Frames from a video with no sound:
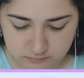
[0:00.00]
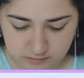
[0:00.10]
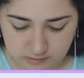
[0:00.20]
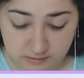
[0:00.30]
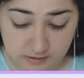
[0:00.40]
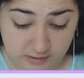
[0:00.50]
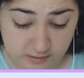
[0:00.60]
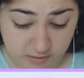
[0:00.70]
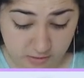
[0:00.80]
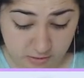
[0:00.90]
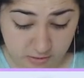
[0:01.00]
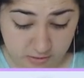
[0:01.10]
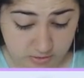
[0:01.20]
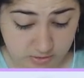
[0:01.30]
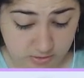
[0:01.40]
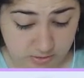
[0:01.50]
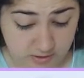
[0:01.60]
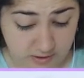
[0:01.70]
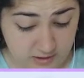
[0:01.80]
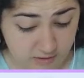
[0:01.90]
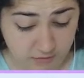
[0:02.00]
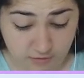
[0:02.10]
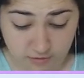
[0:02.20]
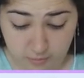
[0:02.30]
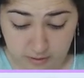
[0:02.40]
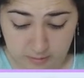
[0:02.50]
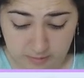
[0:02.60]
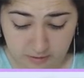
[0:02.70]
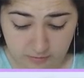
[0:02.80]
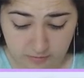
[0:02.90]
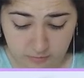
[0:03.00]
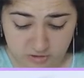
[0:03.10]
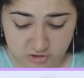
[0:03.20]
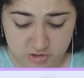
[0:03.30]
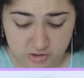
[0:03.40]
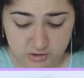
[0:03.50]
He has he has false swipe. Yes, switch.